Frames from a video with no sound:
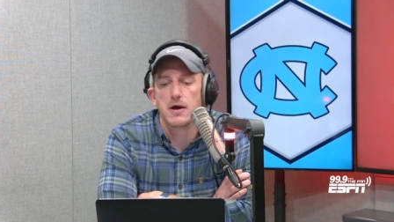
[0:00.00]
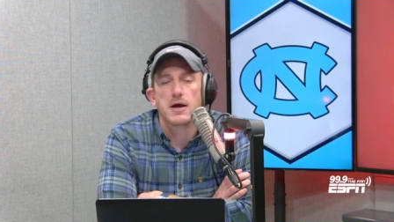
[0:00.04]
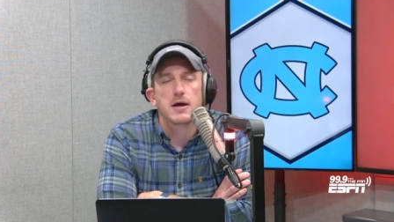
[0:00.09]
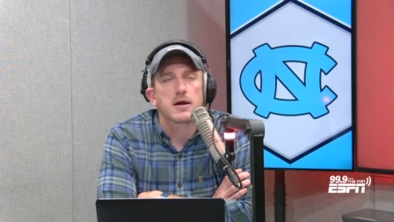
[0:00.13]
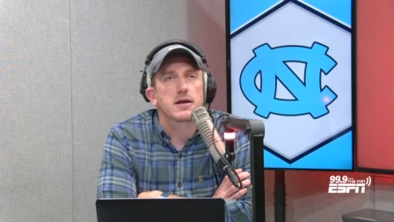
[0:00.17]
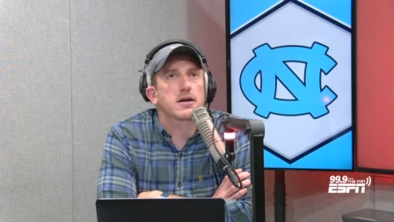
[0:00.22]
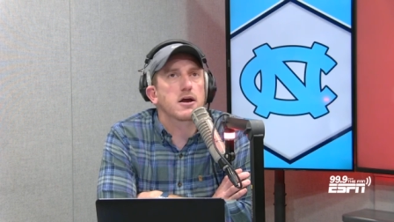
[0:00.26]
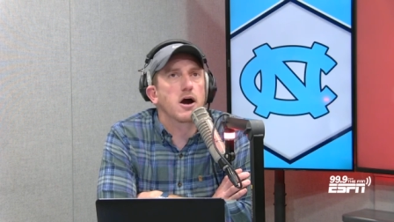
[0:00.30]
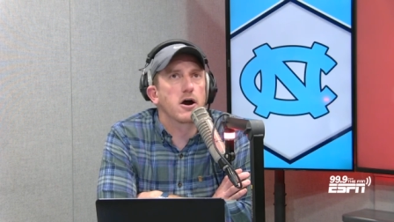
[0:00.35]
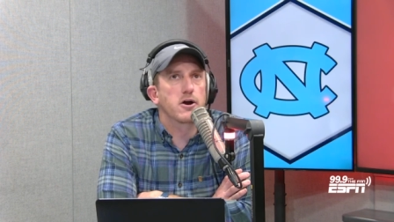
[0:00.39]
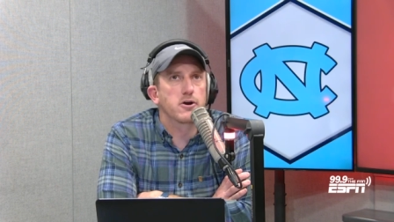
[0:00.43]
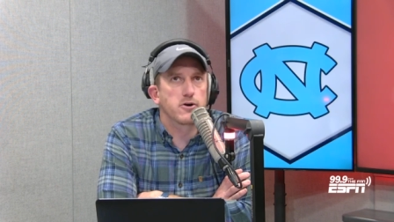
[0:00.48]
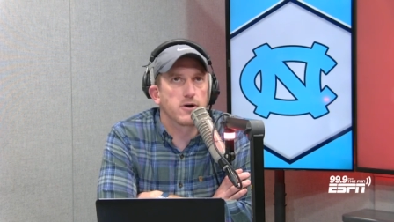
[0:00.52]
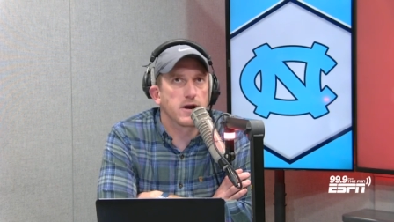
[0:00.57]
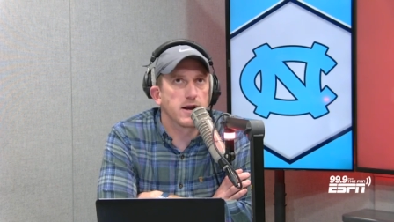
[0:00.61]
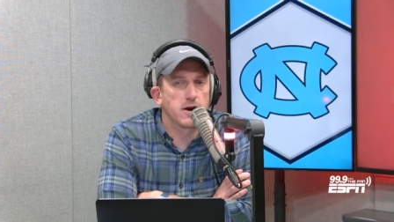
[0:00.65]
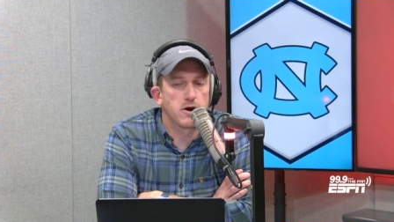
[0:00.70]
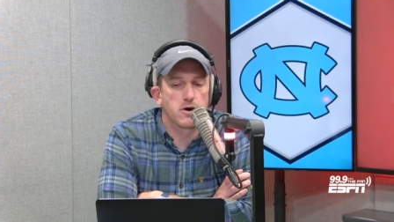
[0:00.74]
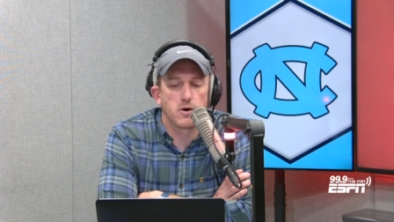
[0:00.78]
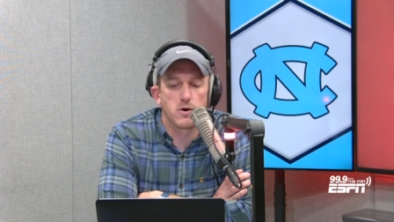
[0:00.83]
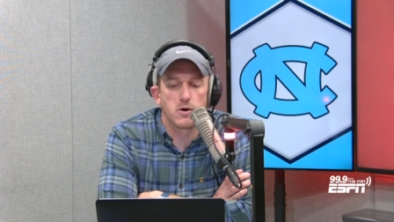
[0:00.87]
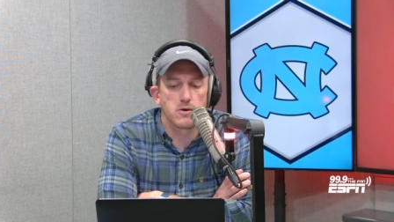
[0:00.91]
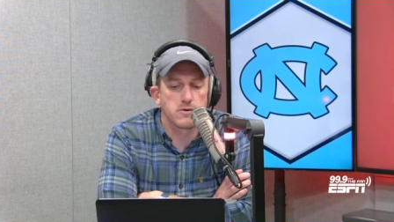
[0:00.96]
Conner
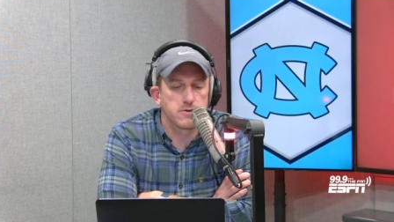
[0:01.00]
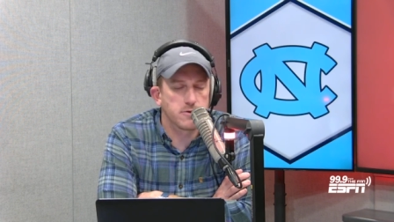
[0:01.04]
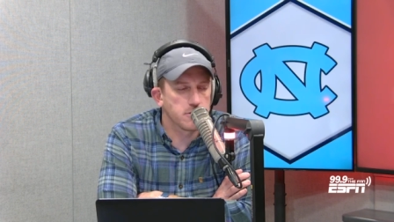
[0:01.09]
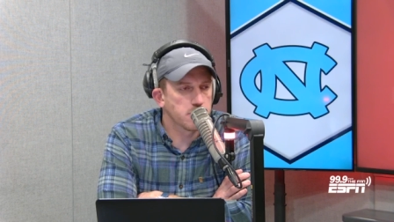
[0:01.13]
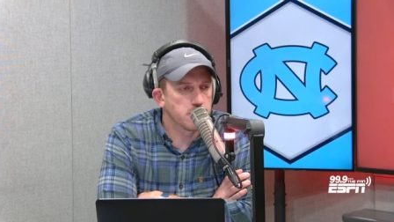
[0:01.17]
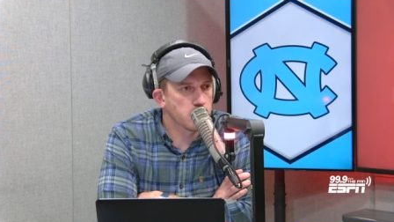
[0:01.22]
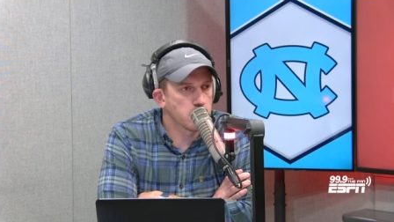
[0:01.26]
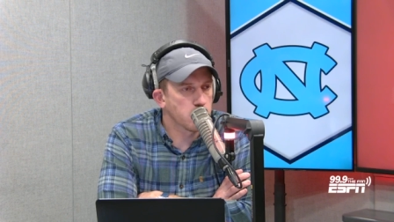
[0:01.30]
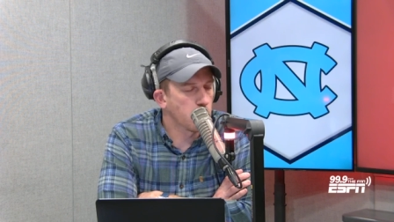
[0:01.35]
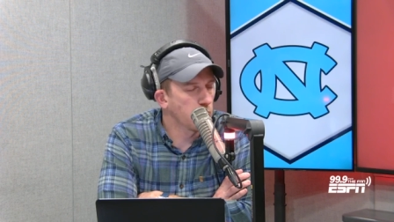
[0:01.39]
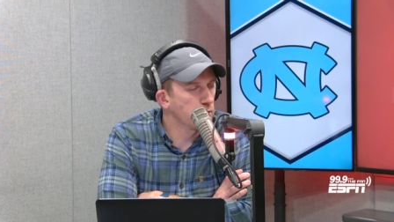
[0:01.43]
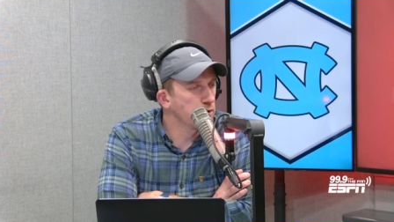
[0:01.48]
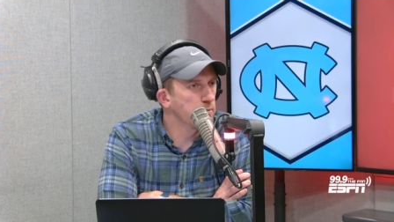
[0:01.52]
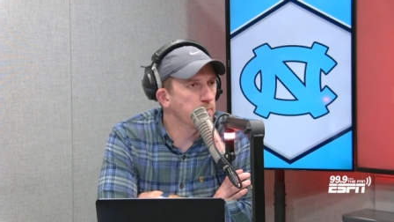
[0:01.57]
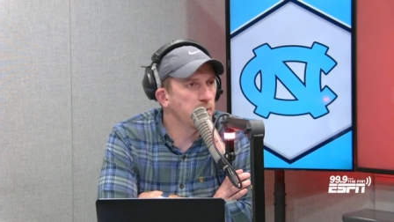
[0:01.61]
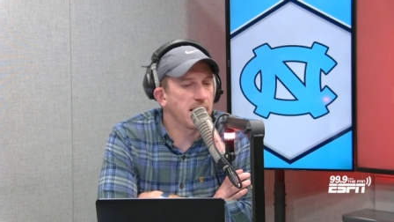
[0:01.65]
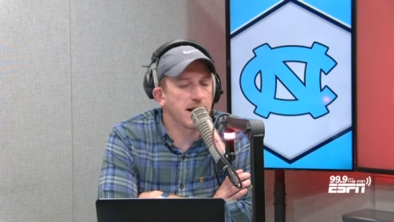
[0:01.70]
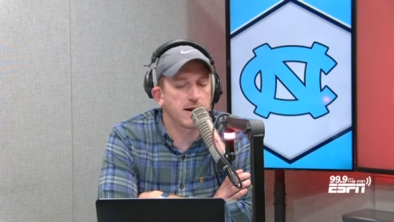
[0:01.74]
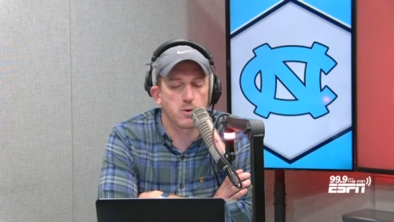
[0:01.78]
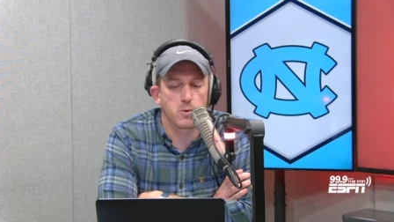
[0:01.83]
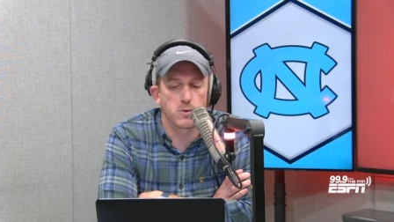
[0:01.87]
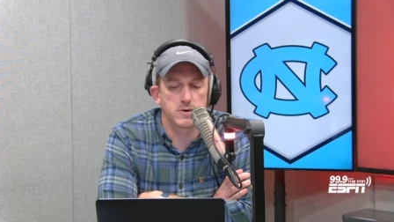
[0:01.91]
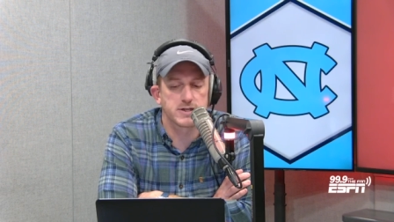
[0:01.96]
Harrell, the, the
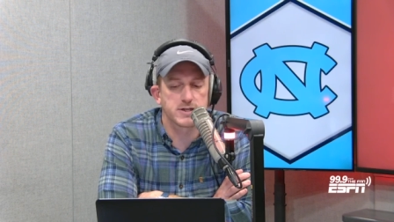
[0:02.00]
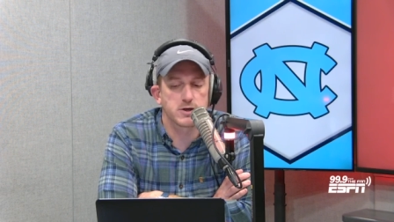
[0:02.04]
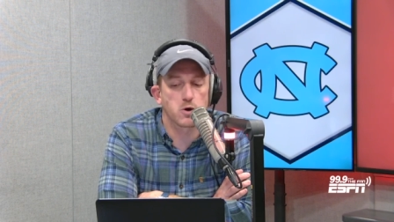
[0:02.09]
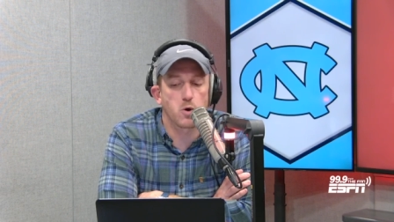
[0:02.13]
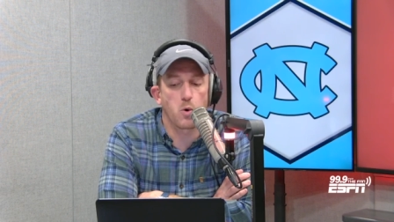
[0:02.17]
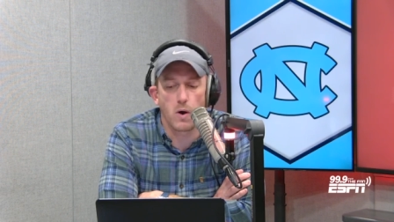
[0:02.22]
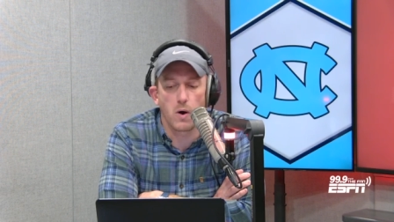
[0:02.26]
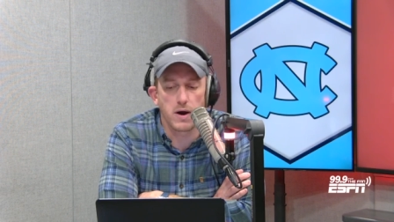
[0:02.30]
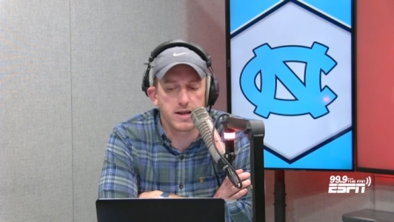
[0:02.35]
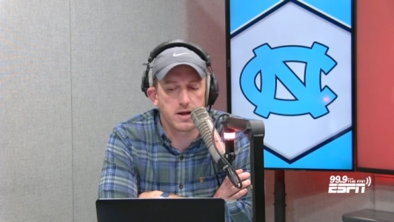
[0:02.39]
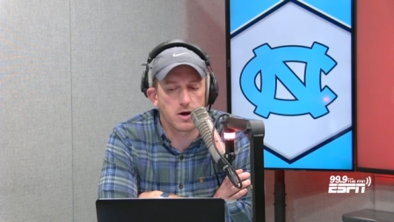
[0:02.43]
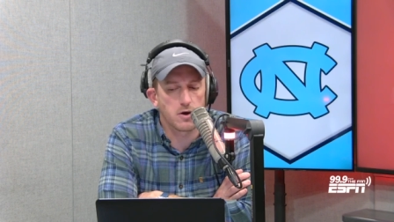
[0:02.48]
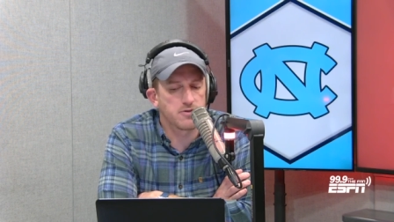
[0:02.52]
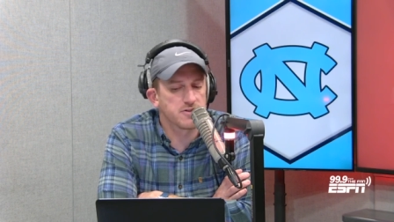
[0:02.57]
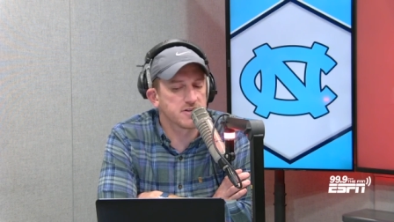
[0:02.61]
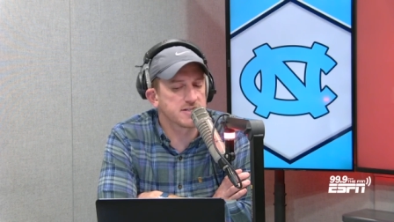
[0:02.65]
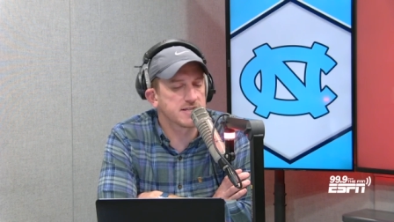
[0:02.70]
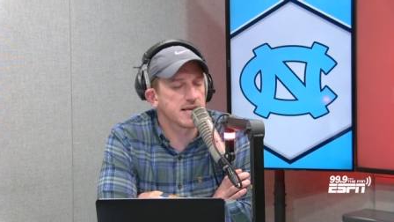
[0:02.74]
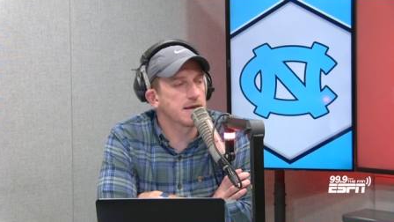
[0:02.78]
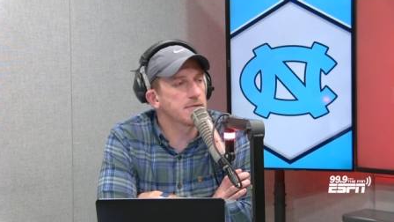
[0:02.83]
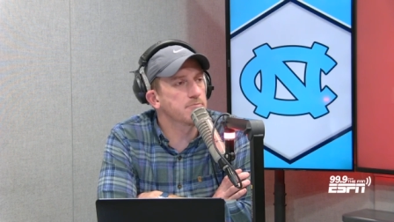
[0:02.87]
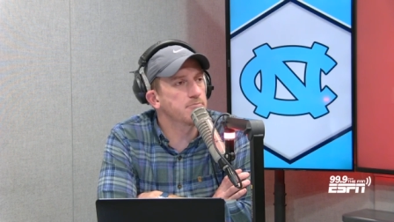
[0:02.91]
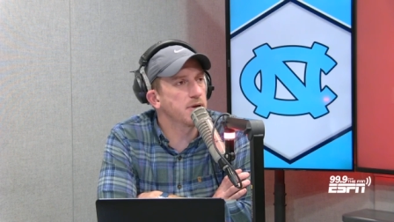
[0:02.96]
quarterback, wasn't quite on the
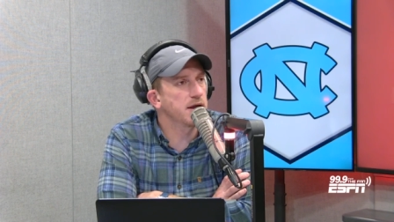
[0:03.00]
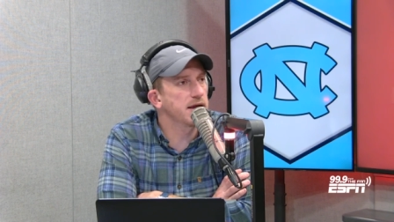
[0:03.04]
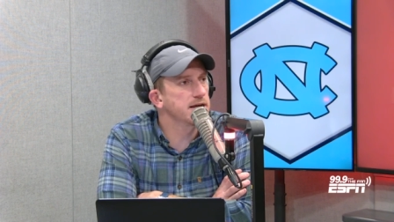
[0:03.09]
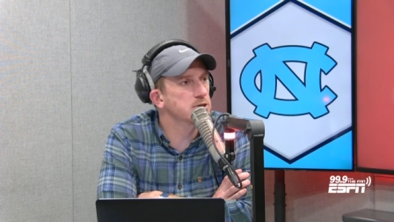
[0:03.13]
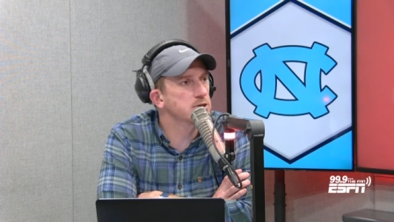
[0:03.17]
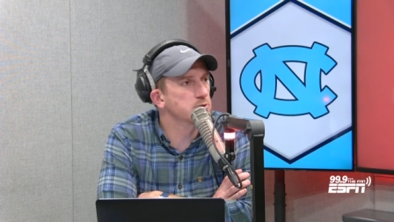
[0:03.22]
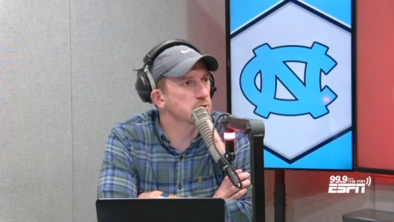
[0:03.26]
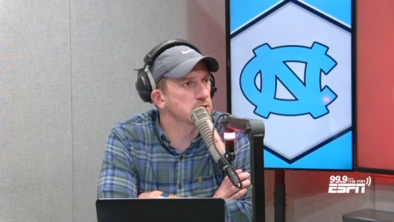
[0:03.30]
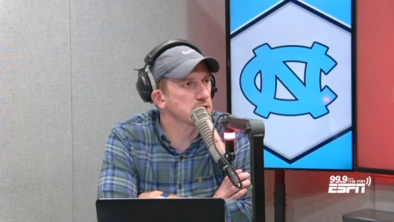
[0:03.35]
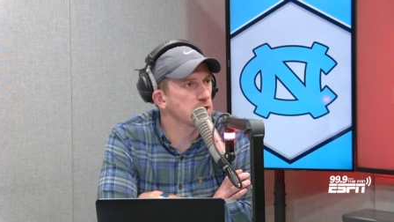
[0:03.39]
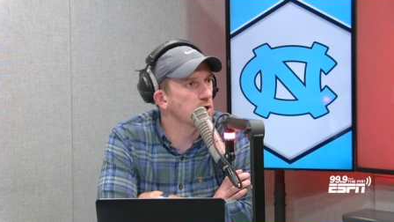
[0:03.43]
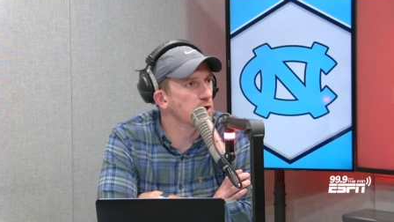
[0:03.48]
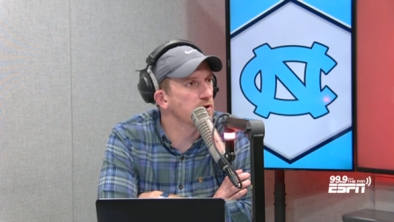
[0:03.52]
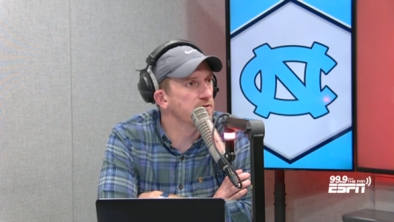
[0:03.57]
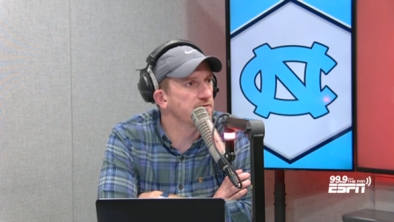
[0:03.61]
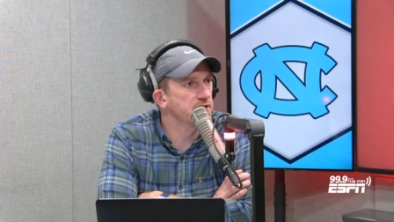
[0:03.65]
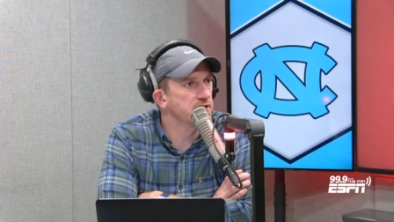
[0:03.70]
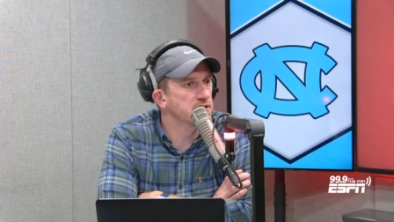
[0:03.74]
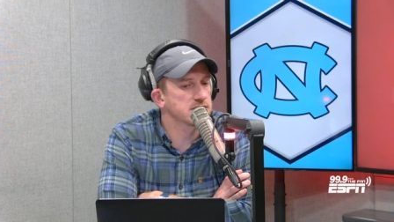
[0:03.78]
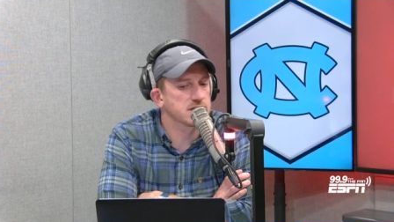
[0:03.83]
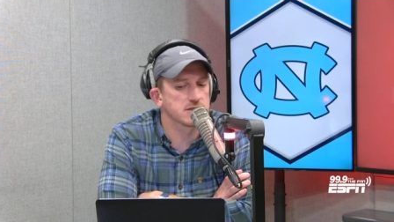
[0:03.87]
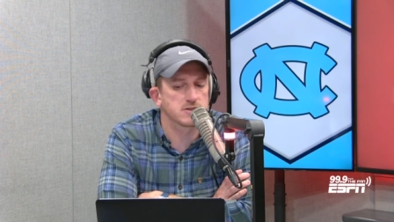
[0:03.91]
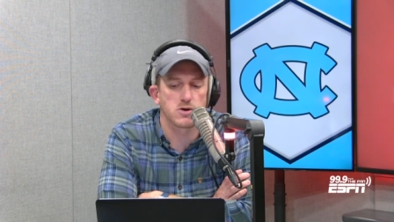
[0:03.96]
same page with the
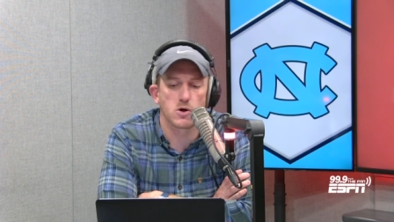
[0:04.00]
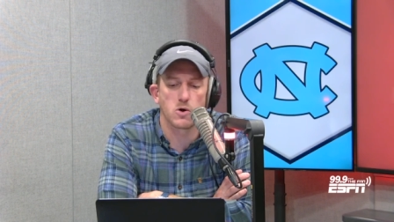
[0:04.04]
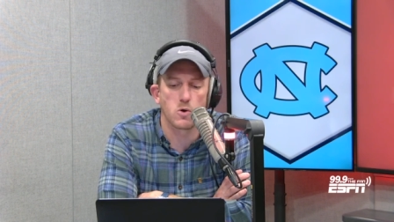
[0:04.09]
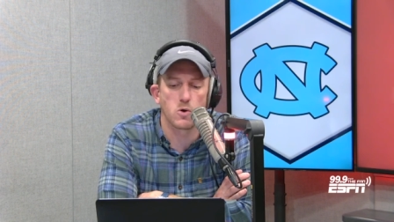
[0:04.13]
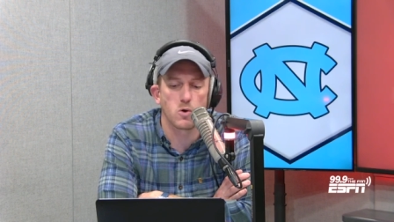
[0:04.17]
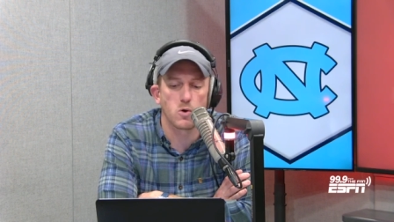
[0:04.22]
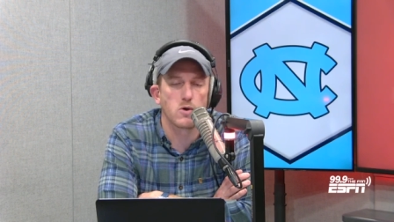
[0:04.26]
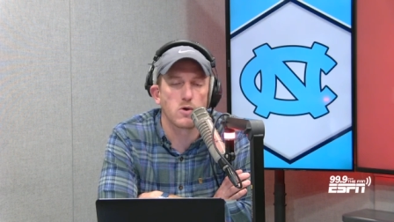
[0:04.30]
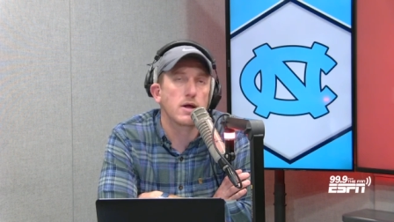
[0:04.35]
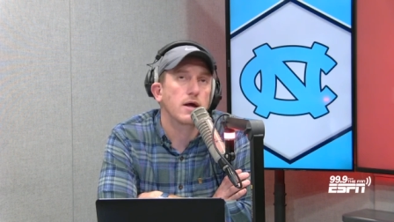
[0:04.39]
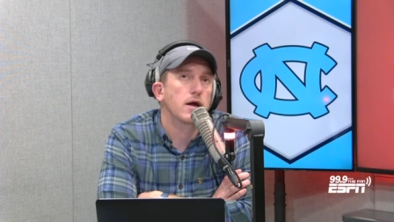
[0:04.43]
offense as a whole.